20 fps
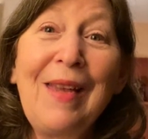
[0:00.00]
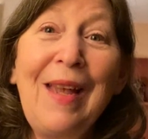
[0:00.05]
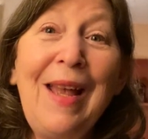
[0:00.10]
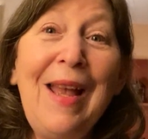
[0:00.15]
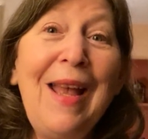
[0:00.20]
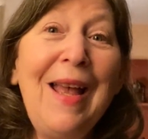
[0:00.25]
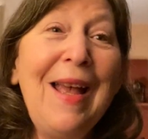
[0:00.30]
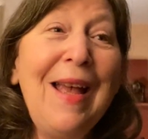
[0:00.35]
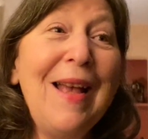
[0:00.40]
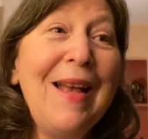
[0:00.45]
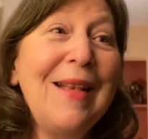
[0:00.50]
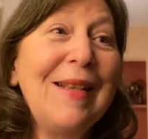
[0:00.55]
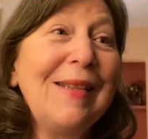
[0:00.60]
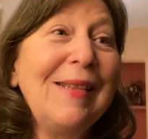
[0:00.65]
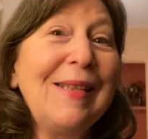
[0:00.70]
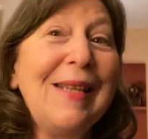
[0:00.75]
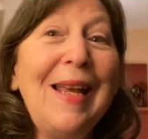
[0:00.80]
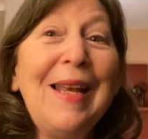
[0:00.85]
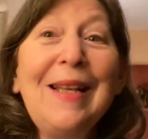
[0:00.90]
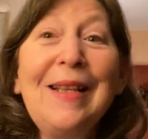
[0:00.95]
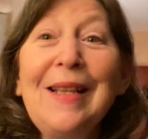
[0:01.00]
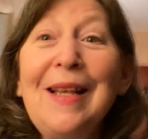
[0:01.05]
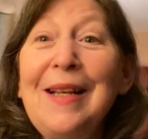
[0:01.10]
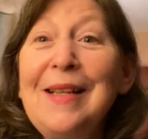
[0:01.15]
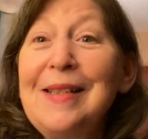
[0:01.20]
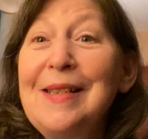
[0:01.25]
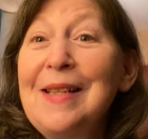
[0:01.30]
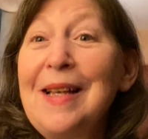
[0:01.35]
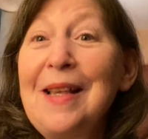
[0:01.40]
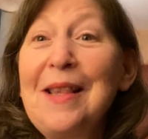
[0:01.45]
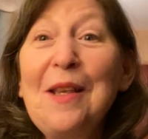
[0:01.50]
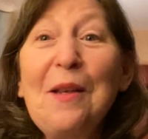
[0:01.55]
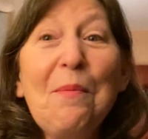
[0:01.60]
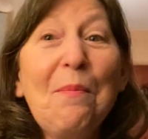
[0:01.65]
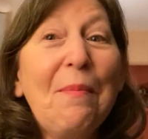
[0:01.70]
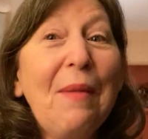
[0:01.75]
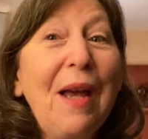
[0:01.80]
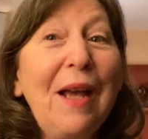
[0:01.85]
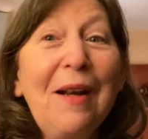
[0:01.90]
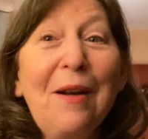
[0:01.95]
And Satan likes nothing
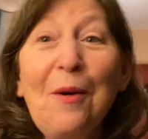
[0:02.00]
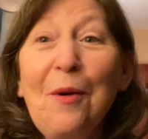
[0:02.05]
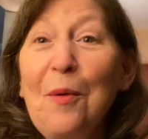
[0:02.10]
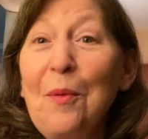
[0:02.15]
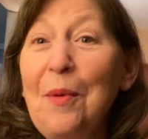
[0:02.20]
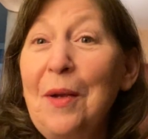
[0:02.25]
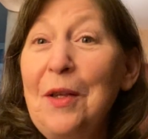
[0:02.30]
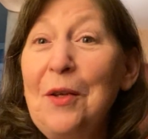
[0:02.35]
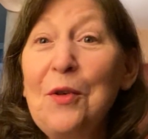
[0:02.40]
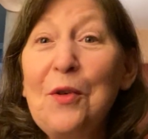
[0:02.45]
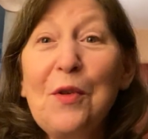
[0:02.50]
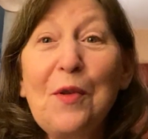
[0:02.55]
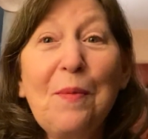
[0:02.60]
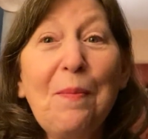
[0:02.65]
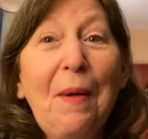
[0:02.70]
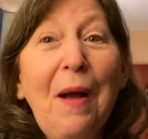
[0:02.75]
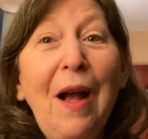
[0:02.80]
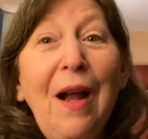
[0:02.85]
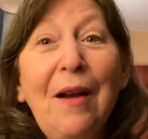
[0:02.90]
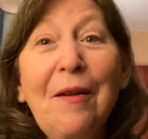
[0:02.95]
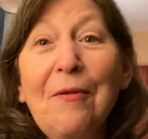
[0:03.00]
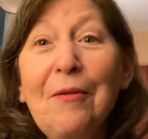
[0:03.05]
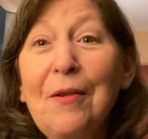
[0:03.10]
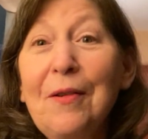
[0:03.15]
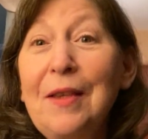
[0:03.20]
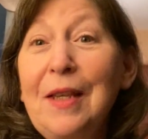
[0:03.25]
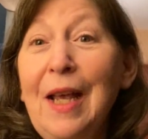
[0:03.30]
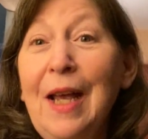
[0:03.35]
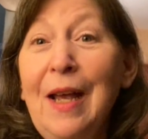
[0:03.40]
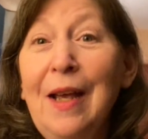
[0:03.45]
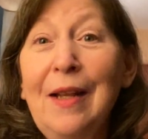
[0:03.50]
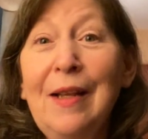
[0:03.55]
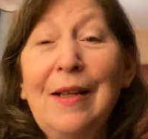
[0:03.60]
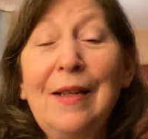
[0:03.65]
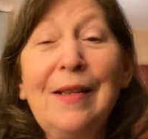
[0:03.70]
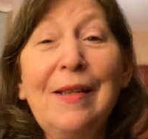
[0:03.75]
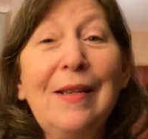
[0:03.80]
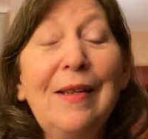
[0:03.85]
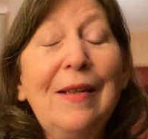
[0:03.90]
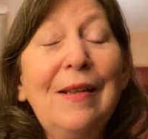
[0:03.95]
better when you spiral down
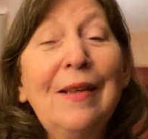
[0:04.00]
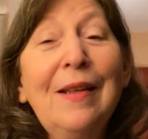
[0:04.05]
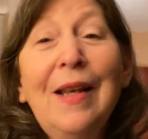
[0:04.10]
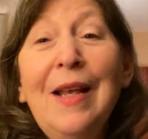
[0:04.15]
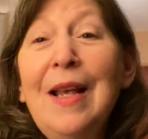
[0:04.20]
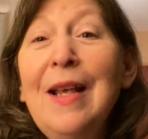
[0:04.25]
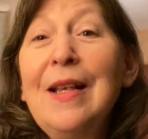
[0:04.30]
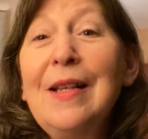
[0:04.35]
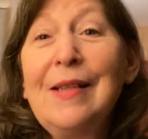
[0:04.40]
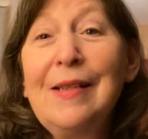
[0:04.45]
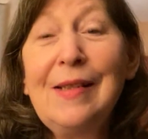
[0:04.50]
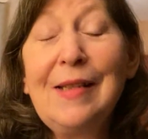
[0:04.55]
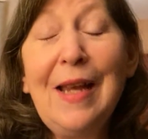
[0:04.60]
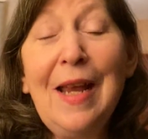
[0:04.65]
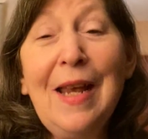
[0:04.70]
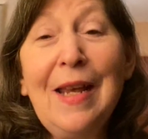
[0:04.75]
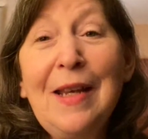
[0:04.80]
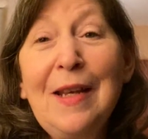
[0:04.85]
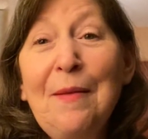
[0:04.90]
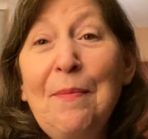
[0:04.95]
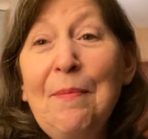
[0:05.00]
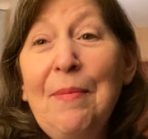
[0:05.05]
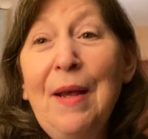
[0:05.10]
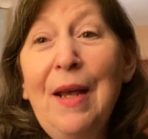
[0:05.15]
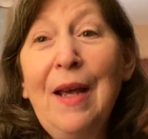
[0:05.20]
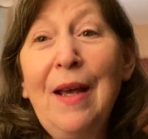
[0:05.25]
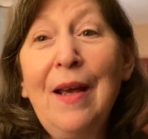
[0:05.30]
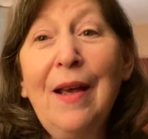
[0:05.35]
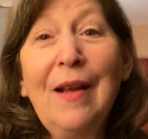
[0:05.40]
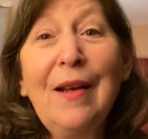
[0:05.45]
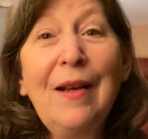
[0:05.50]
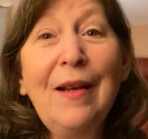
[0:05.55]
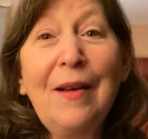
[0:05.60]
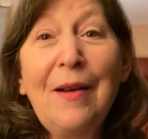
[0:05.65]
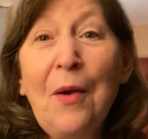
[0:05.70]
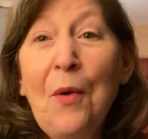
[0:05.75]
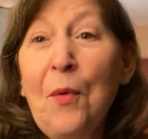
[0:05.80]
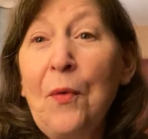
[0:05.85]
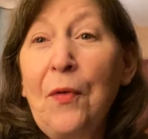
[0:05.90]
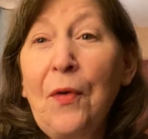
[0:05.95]
into staying in bed and
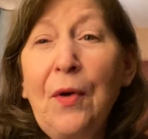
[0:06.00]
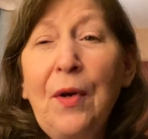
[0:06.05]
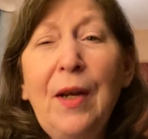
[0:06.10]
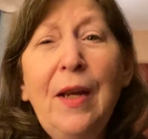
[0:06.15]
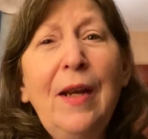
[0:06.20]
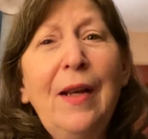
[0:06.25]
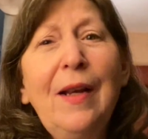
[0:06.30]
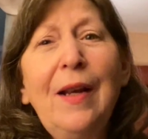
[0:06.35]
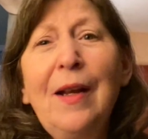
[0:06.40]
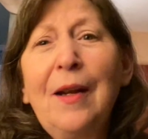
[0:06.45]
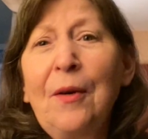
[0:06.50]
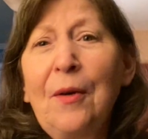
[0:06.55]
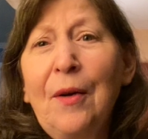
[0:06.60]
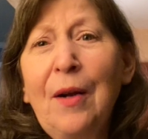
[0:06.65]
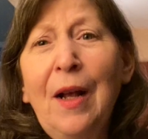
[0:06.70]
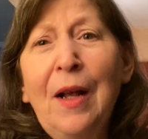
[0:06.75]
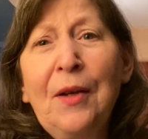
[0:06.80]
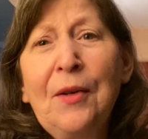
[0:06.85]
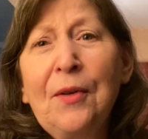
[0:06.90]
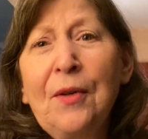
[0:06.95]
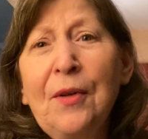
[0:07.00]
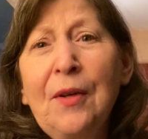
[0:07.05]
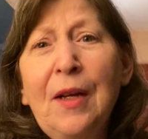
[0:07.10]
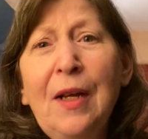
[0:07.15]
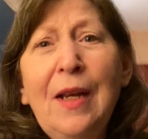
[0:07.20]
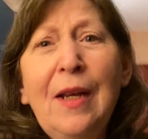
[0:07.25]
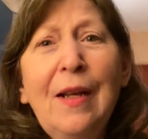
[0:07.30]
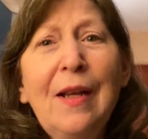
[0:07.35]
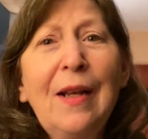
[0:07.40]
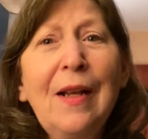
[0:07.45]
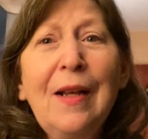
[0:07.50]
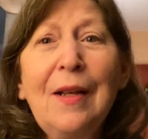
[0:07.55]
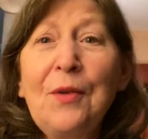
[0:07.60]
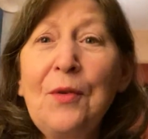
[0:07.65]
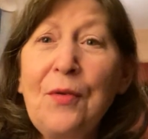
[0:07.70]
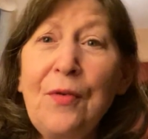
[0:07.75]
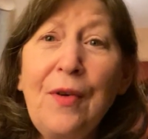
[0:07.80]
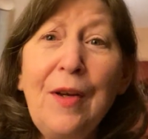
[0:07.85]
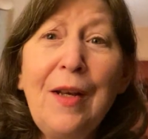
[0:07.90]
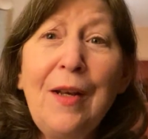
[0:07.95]
overeating or undereating and
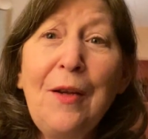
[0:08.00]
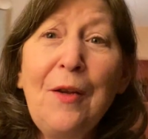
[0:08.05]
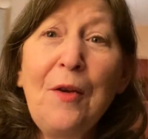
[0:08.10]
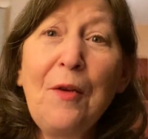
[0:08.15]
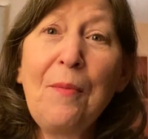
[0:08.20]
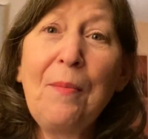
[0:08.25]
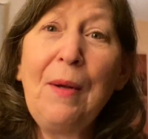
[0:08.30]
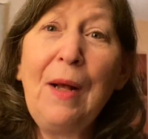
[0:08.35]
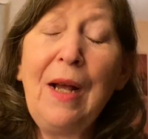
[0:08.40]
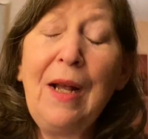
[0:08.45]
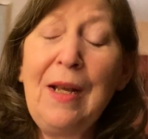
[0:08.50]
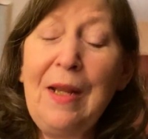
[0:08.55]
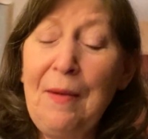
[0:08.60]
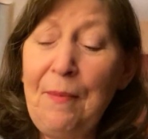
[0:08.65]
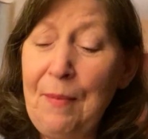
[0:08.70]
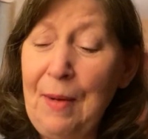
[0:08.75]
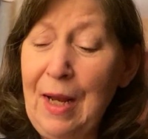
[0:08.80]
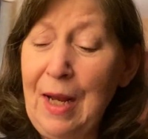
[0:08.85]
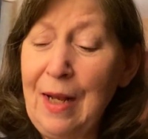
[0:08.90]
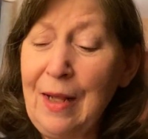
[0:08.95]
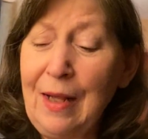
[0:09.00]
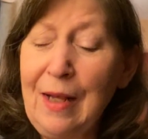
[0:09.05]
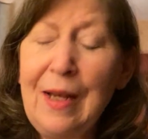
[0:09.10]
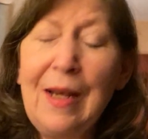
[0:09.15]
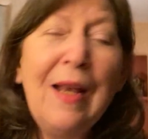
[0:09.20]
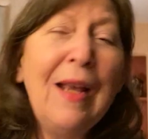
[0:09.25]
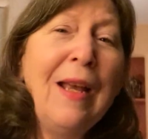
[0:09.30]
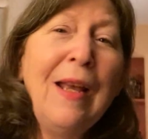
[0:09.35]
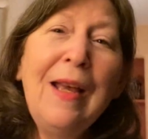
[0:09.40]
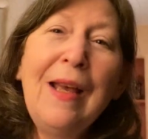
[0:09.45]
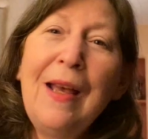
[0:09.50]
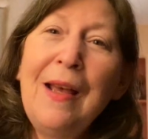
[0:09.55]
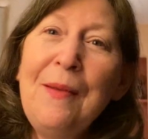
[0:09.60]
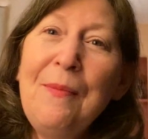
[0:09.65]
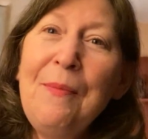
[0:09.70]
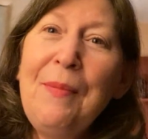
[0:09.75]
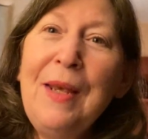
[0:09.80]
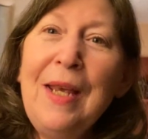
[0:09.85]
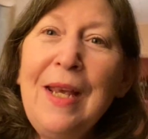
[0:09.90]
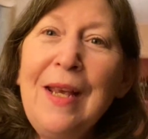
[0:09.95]
treating your body badly
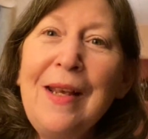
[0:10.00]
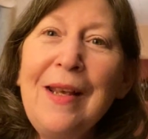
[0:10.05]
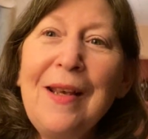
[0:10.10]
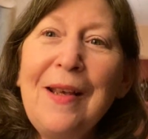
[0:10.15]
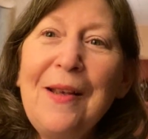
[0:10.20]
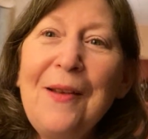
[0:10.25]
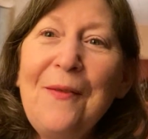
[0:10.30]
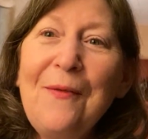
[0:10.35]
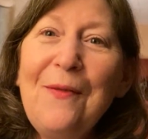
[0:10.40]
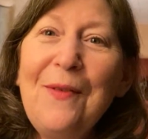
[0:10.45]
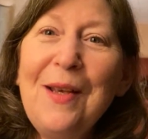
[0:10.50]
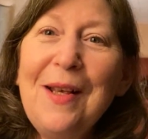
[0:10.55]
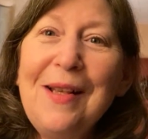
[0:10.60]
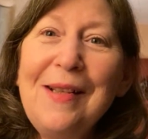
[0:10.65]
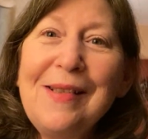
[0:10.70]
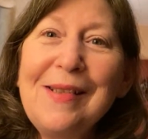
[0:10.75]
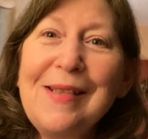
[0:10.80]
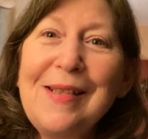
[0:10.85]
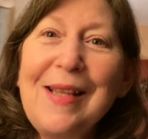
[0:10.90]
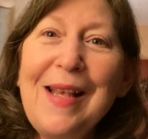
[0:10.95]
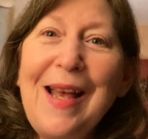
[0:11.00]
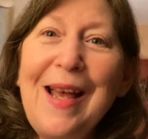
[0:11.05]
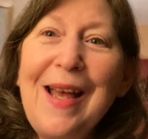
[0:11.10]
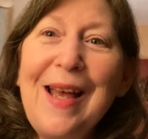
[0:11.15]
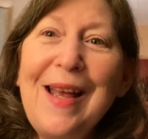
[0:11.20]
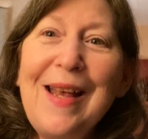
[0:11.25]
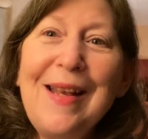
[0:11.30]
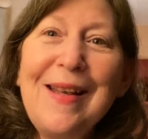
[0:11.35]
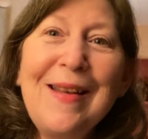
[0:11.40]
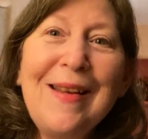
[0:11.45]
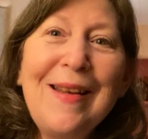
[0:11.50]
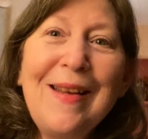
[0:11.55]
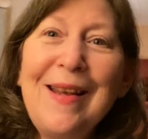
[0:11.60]
and being convinced that